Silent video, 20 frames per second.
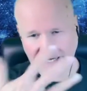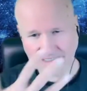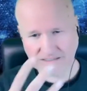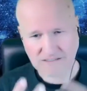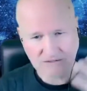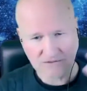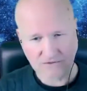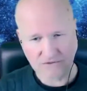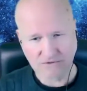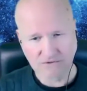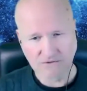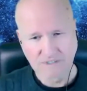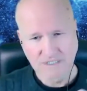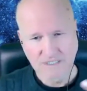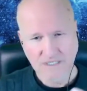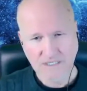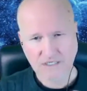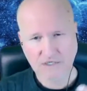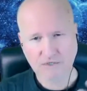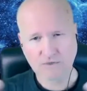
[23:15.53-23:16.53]
to
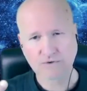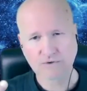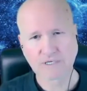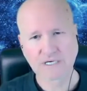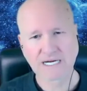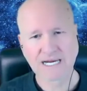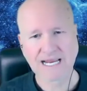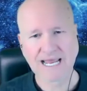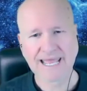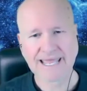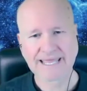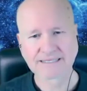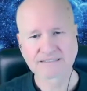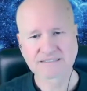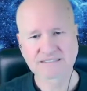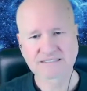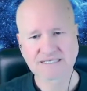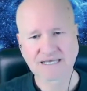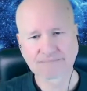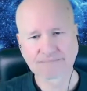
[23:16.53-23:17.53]
create
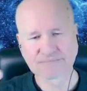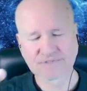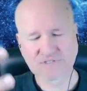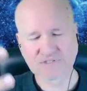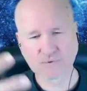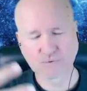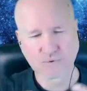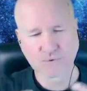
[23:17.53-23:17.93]
some sort